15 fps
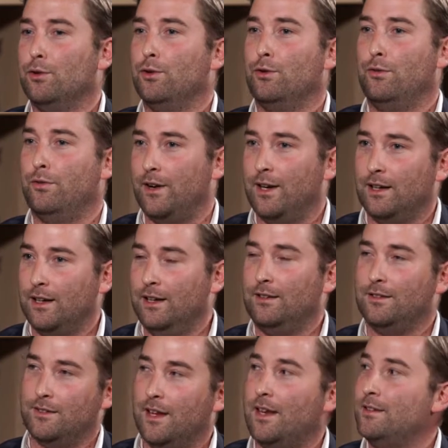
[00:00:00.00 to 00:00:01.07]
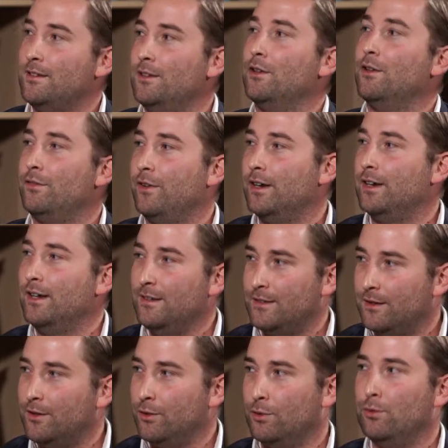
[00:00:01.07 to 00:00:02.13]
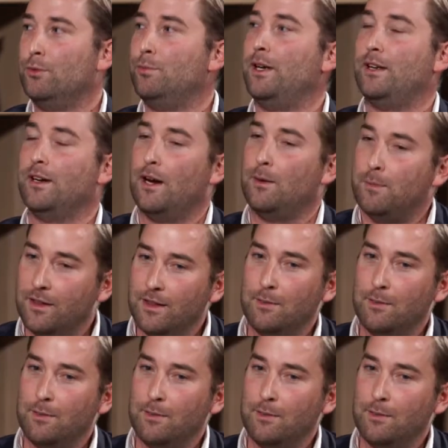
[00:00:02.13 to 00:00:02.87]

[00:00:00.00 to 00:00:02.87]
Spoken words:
Google friendly, SEO friendly, so Google would pick it up.